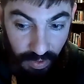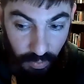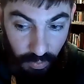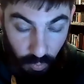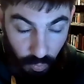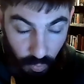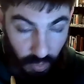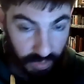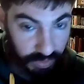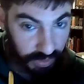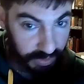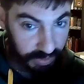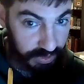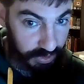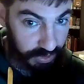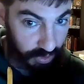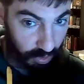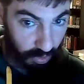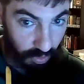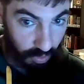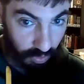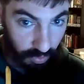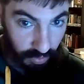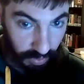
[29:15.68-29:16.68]
what they
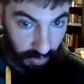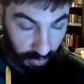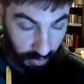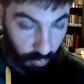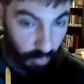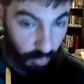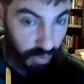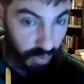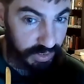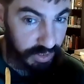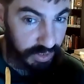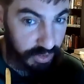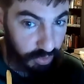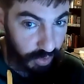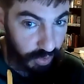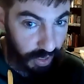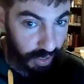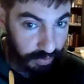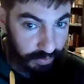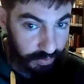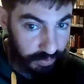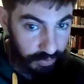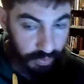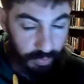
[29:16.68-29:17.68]
saw, like what stood
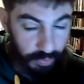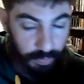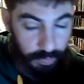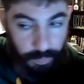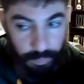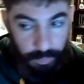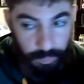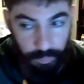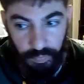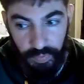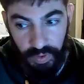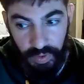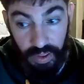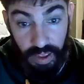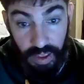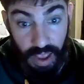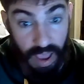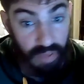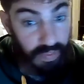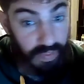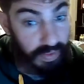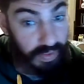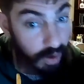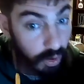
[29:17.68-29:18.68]
out to them.
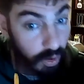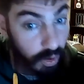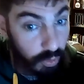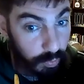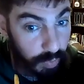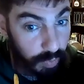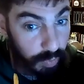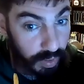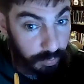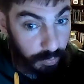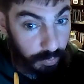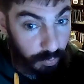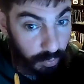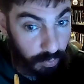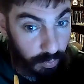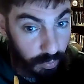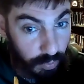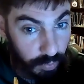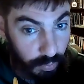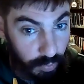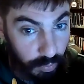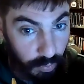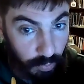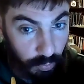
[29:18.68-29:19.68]
And then other people
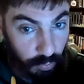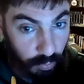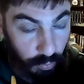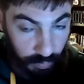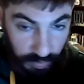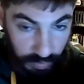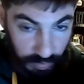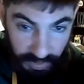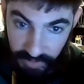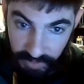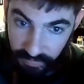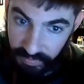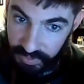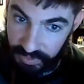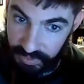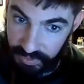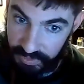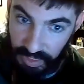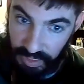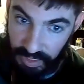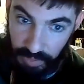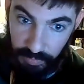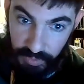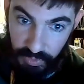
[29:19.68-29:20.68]
would be given the
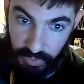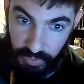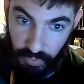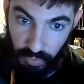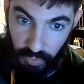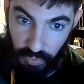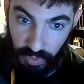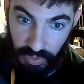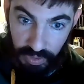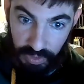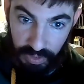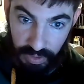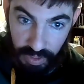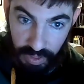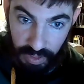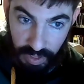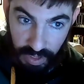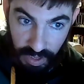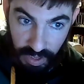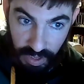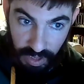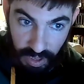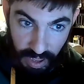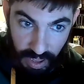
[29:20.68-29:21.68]
same story
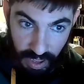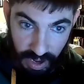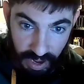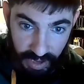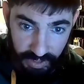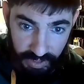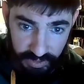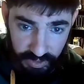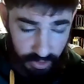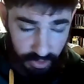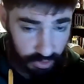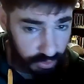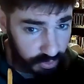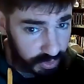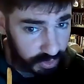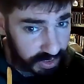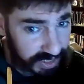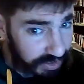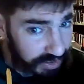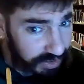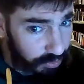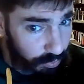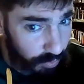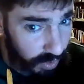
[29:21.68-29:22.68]
and asked, "Do you
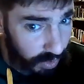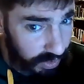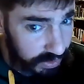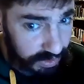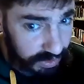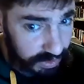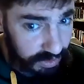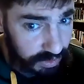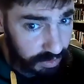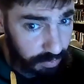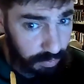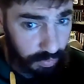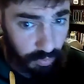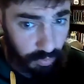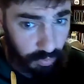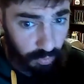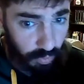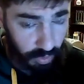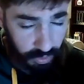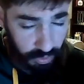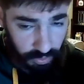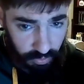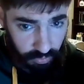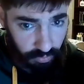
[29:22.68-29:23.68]
see the racism
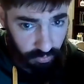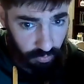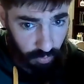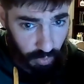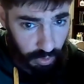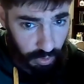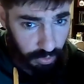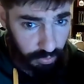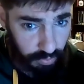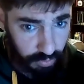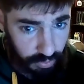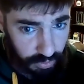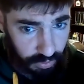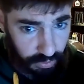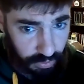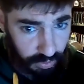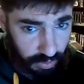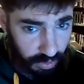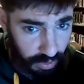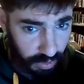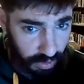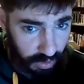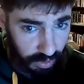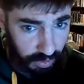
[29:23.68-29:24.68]
where
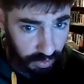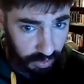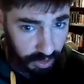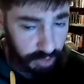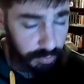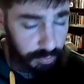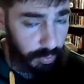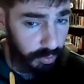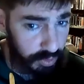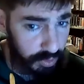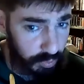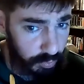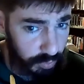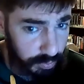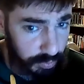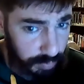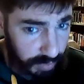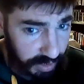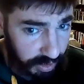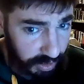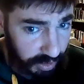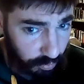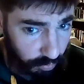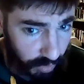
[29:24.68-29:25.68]
this person was
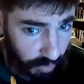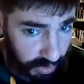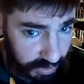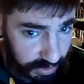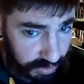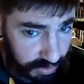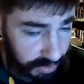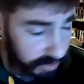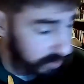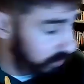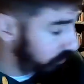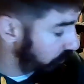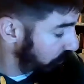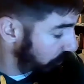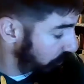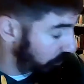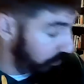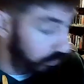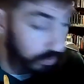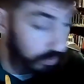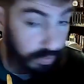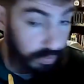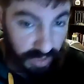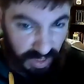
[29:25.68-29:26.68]
being a racist
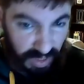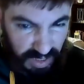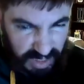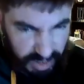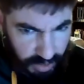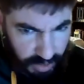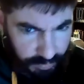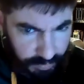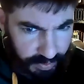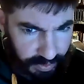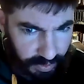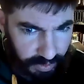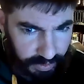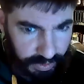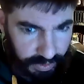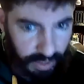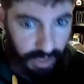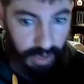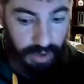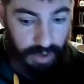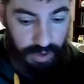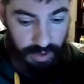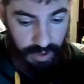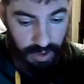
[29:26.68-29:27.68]
or like something like
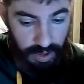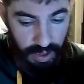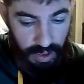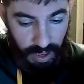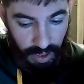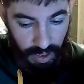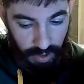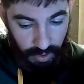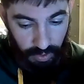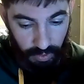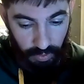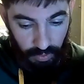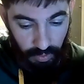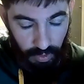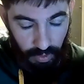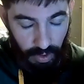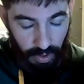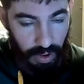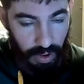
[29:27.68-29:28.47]
that?" And